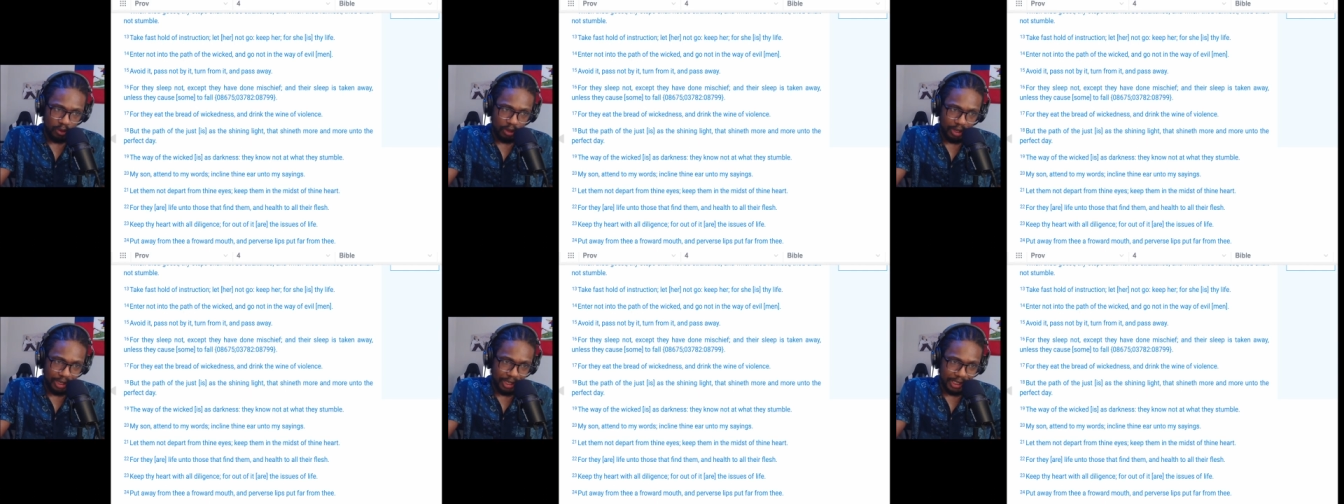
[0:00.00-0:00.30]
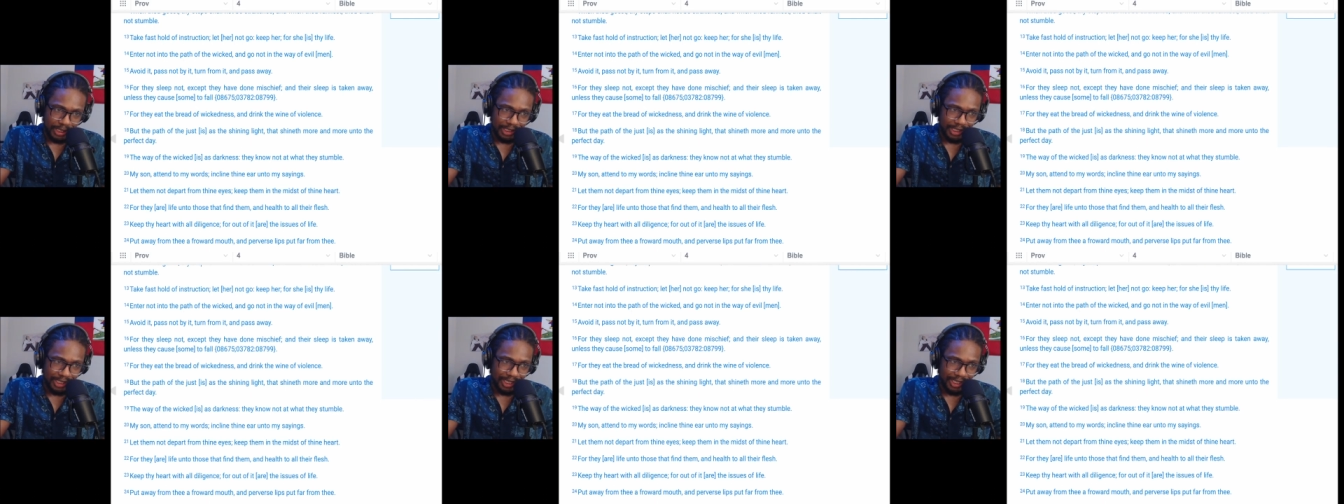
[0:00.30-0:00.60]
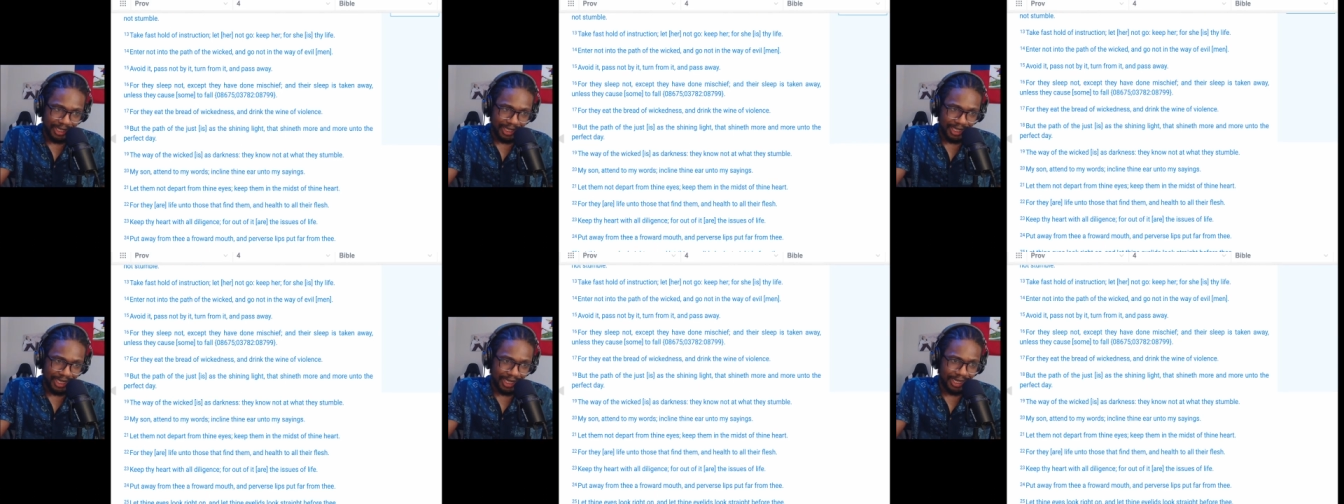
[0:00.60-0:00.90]
let's see
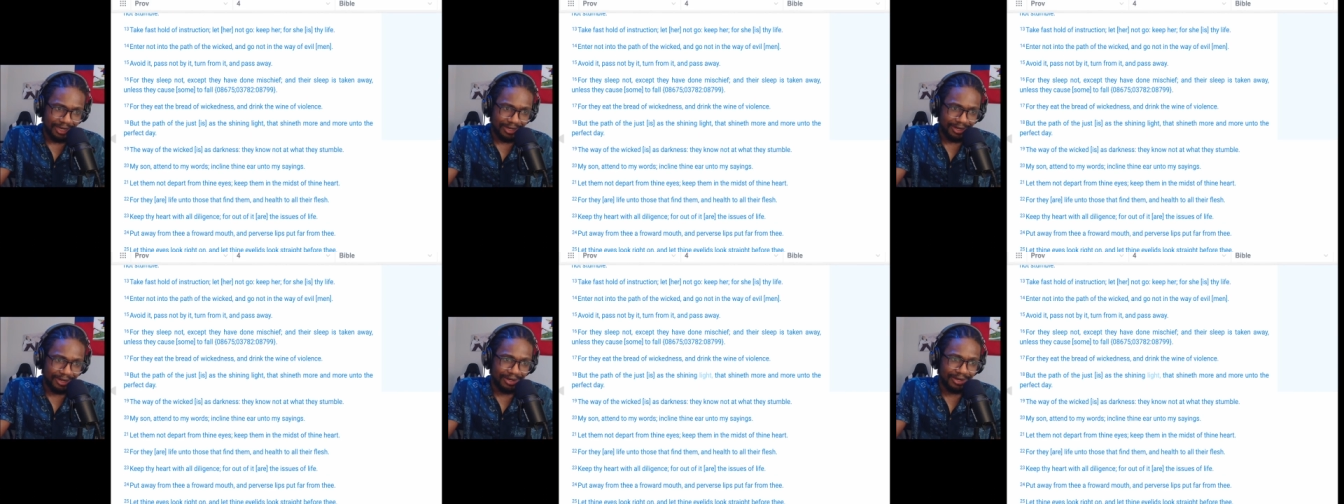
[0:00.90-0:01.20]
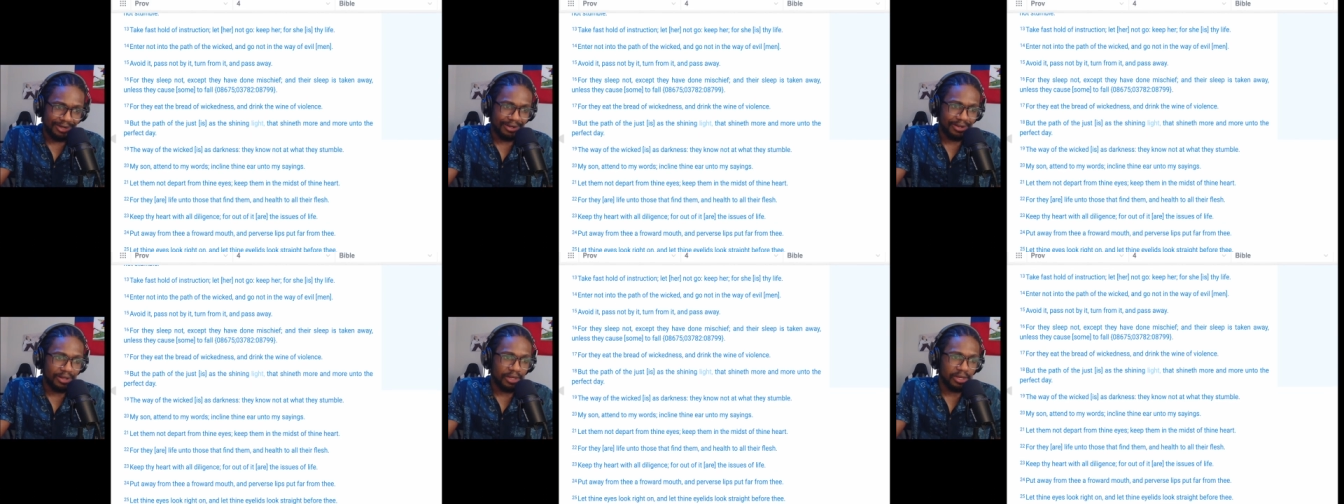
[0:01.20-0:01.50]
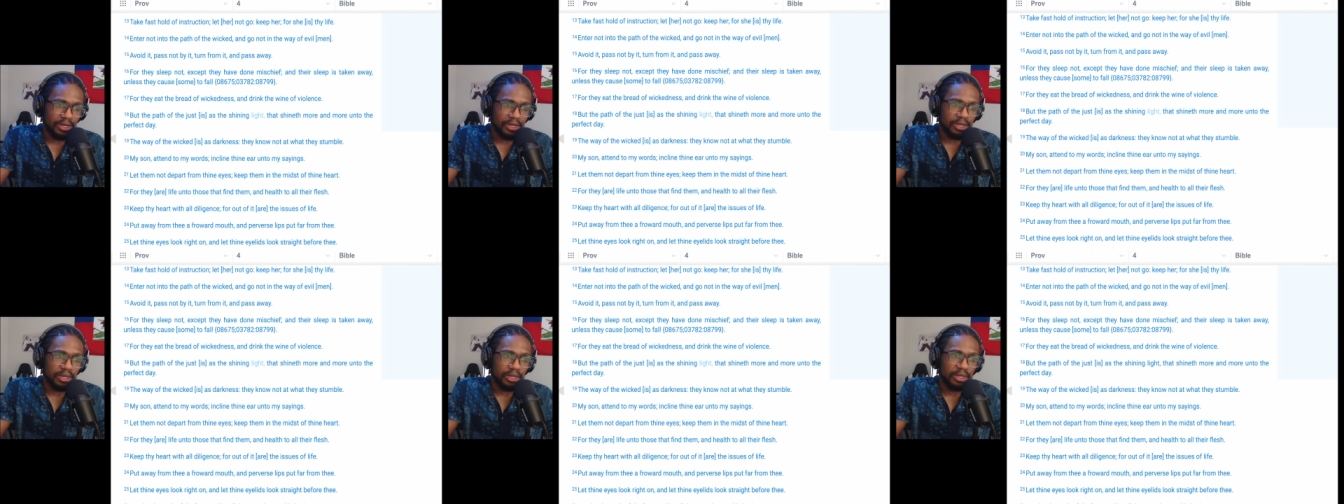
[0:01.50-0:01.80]
here
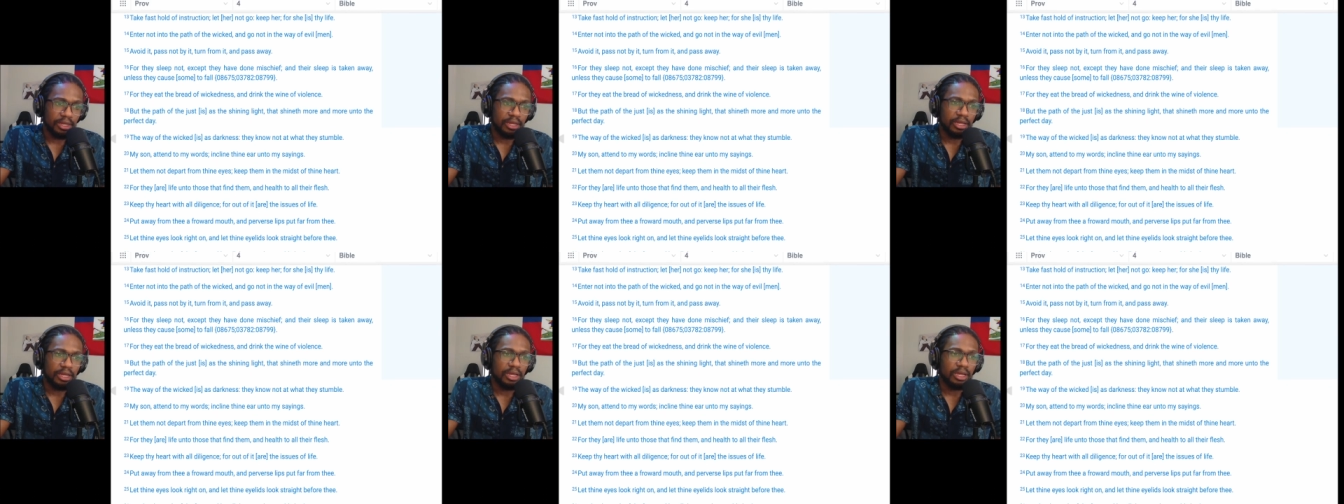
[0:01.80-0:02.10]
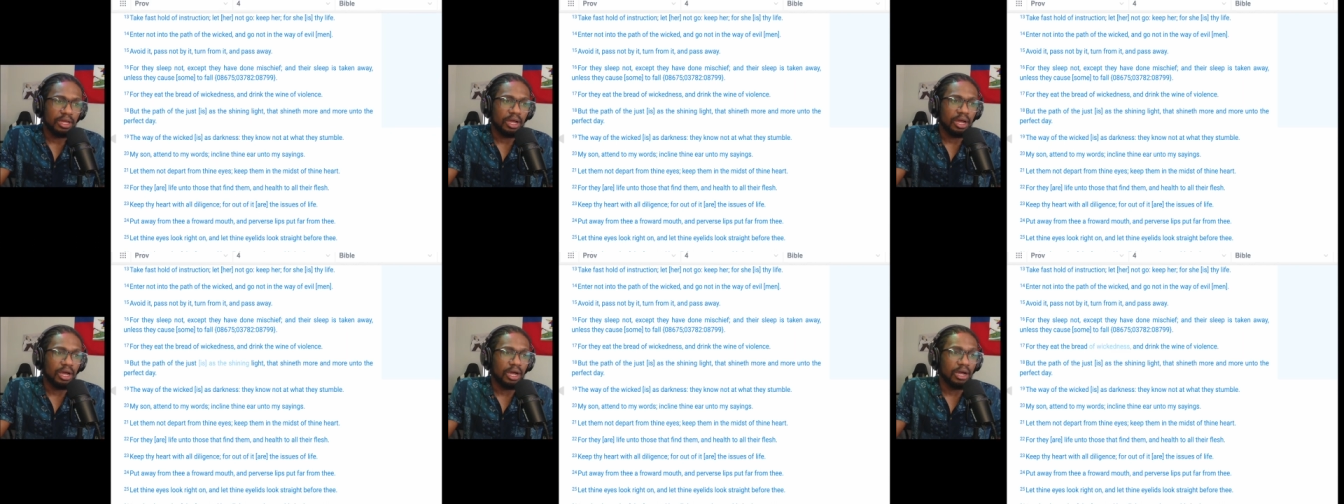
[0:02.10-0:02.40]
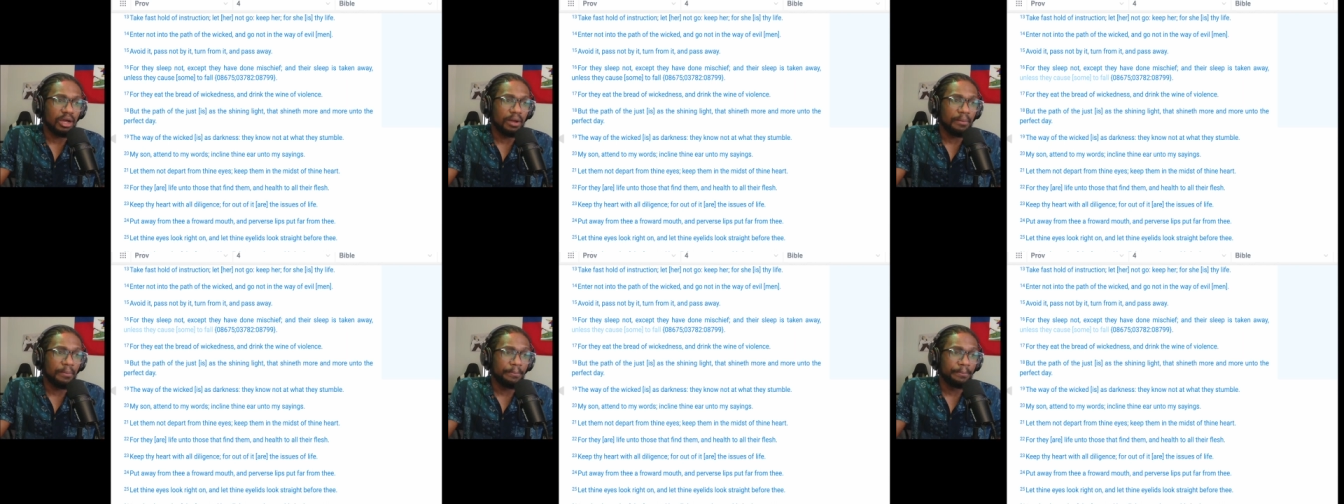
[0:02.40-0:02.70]

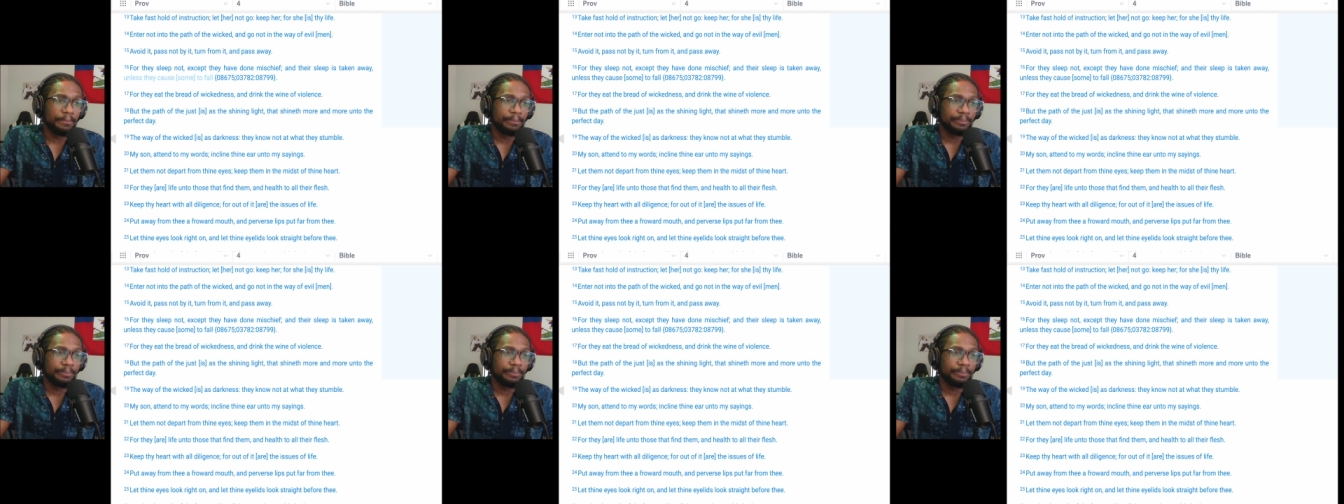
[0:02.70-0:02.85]
um